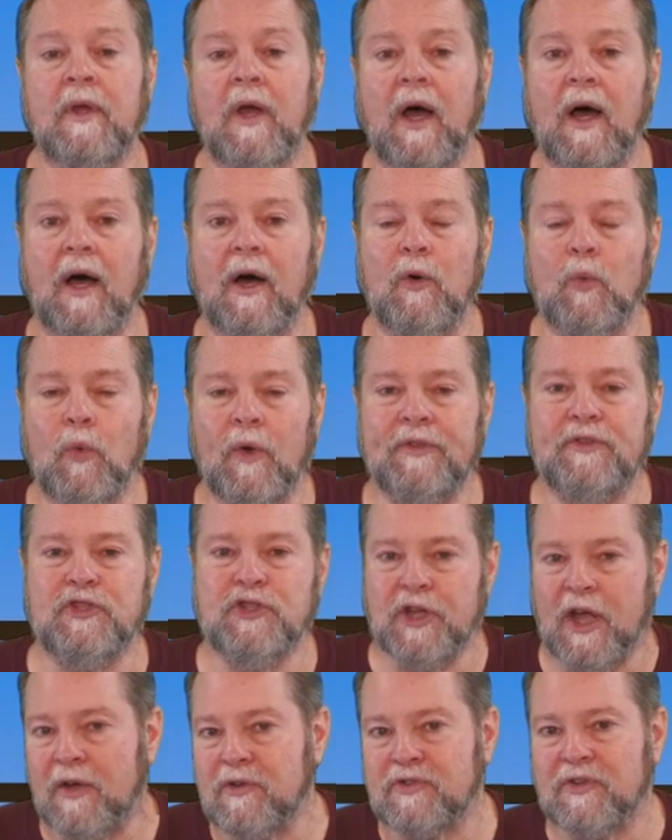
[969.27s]
uh, with
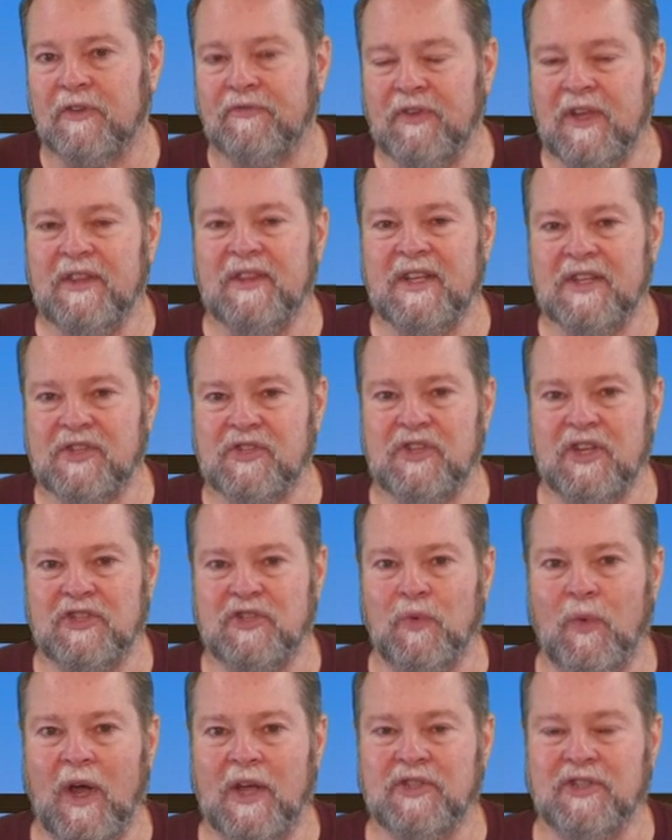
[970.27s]
Joseph in this
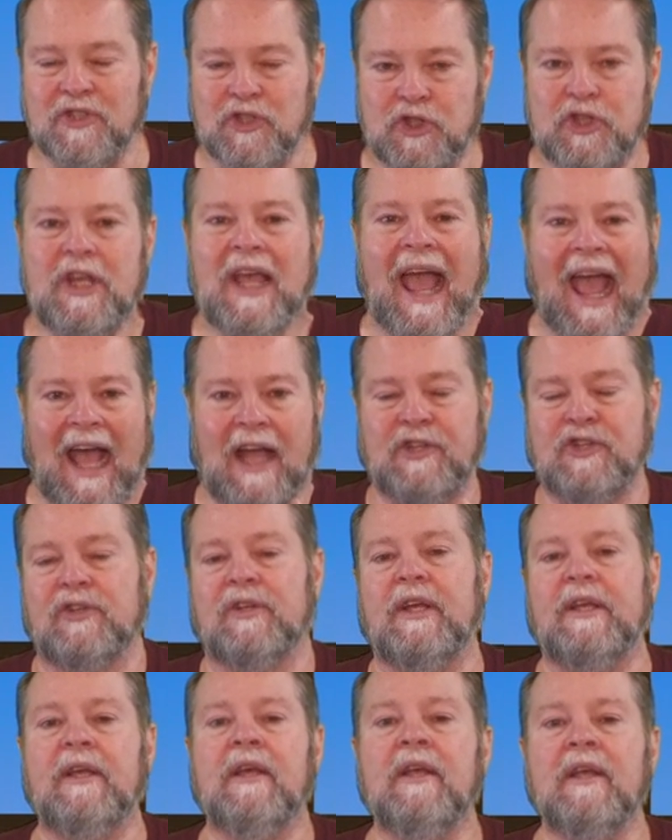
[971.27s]
situation. She
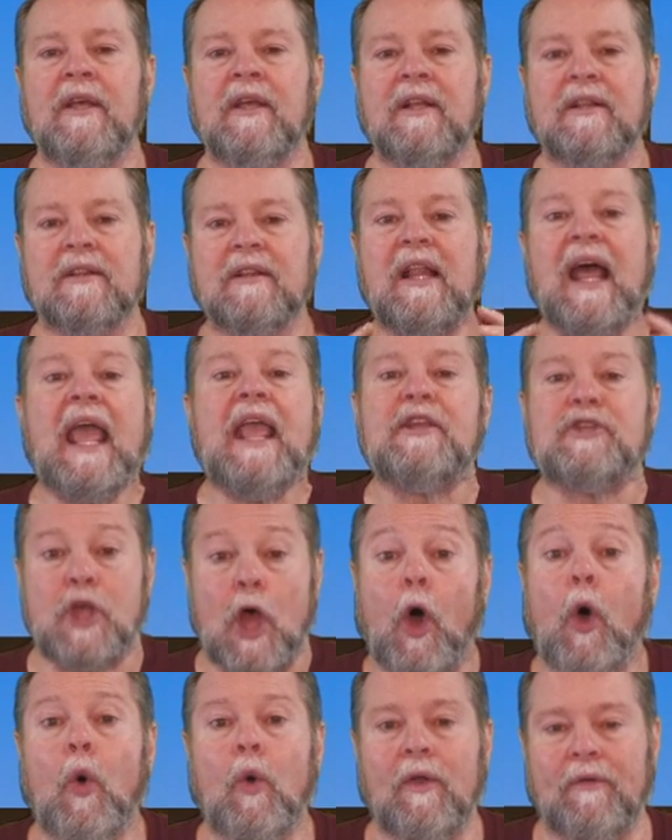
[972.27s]
actually lays
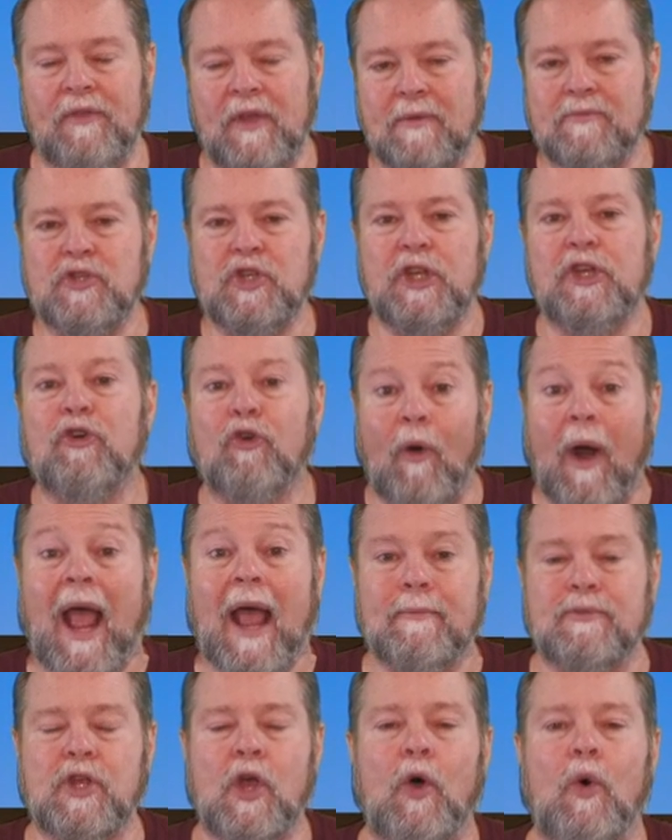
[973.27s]
hold of him. She
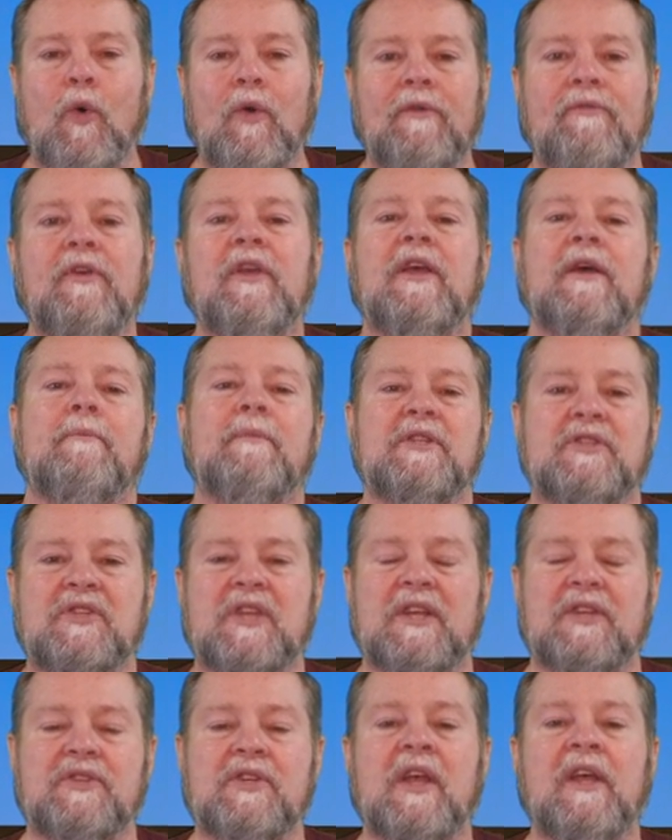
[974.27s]
grabs hold of him and
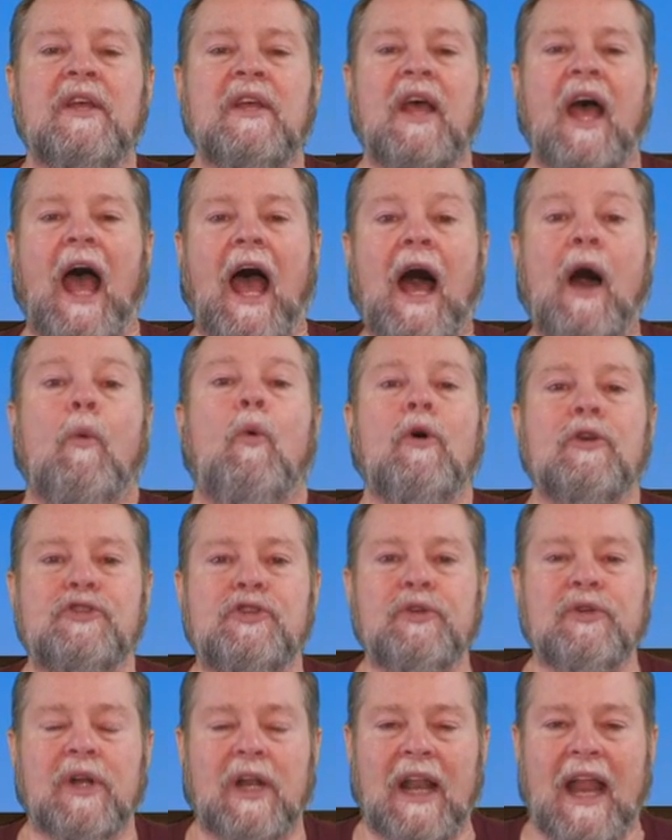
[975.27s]
says, I
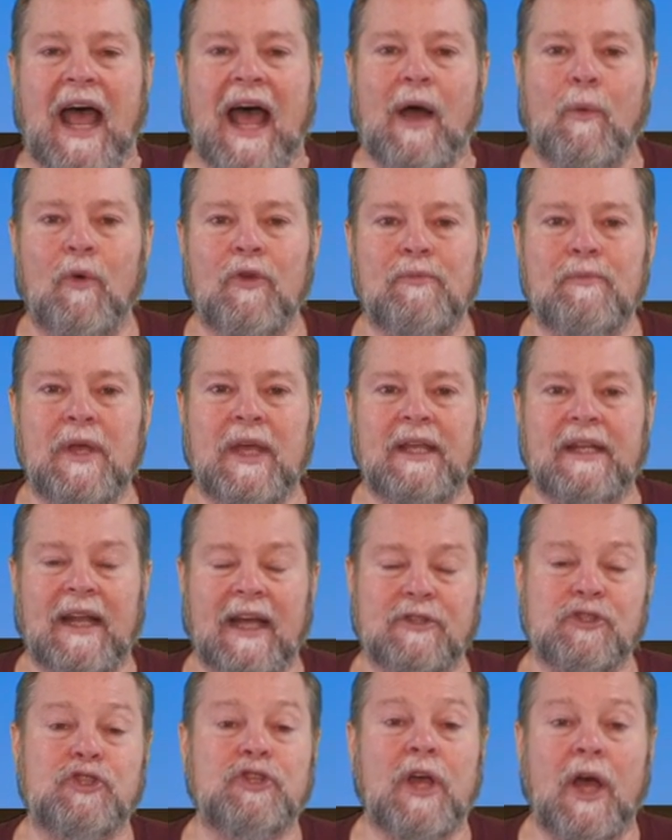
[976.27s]
want you to lie with me.
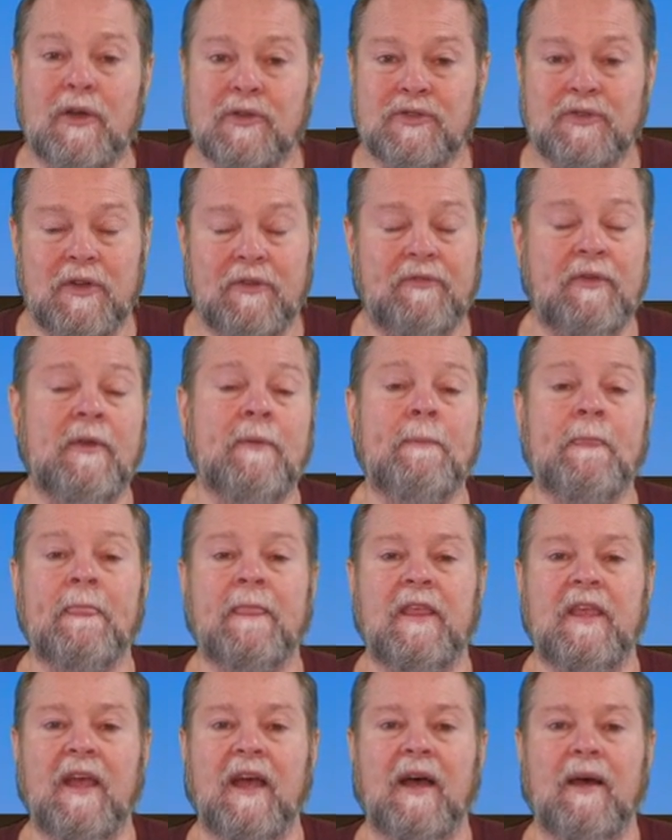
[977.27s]
Now, Joseph,
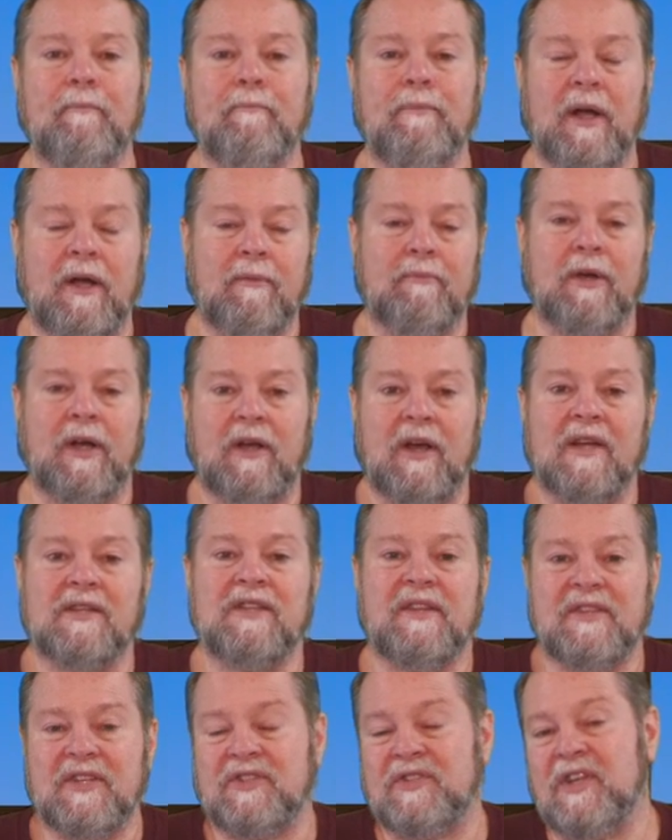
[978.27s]
yeah, but because
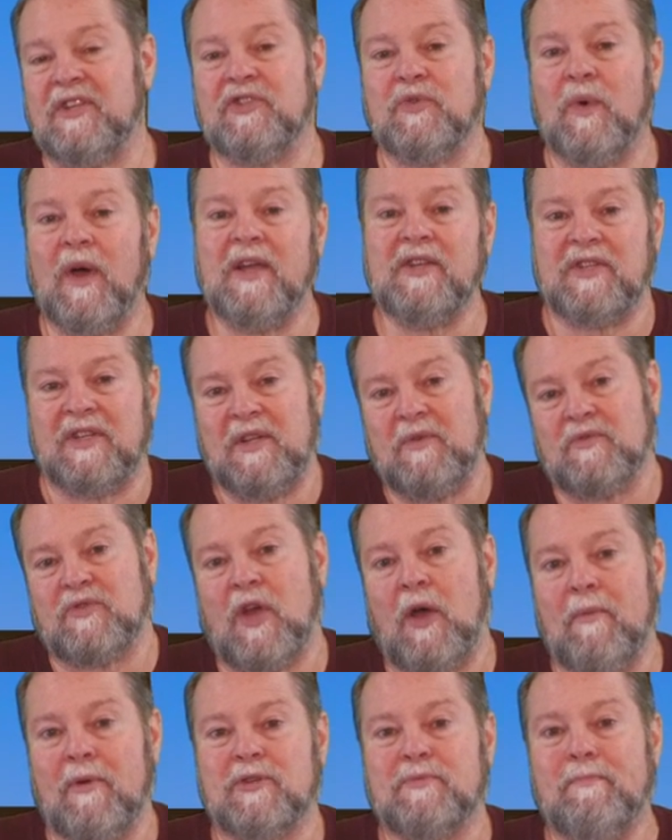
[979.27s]
of the situation, he was
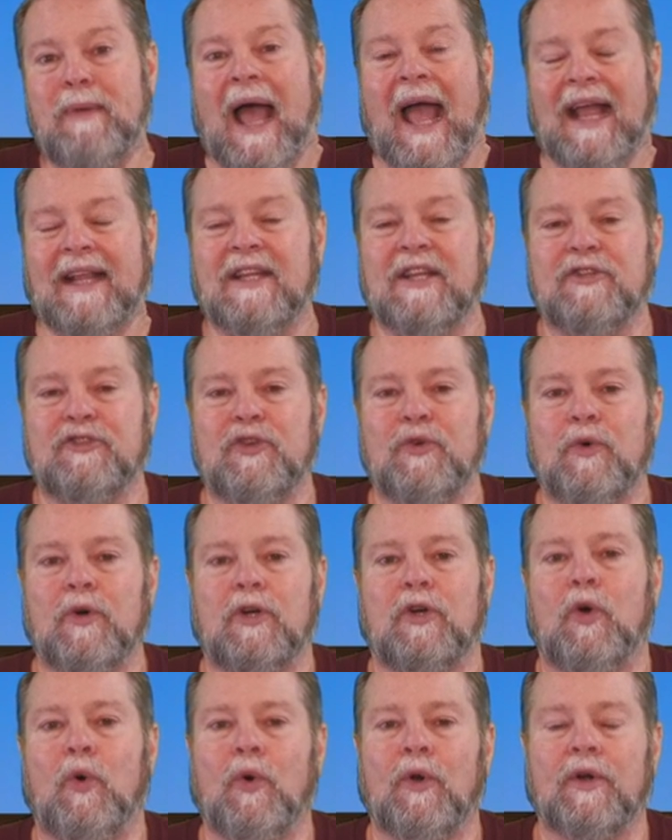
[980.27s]
almost backed into a
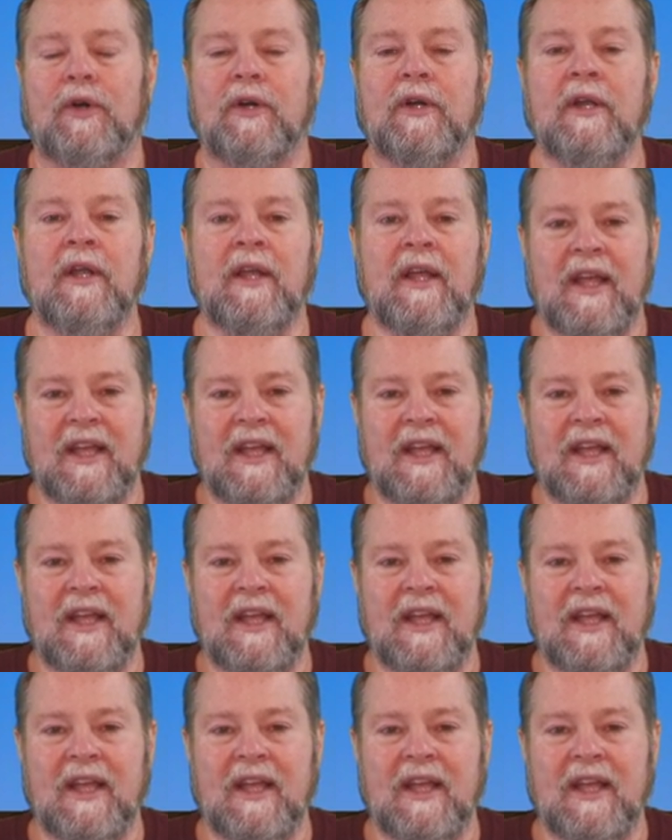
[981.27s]
corner.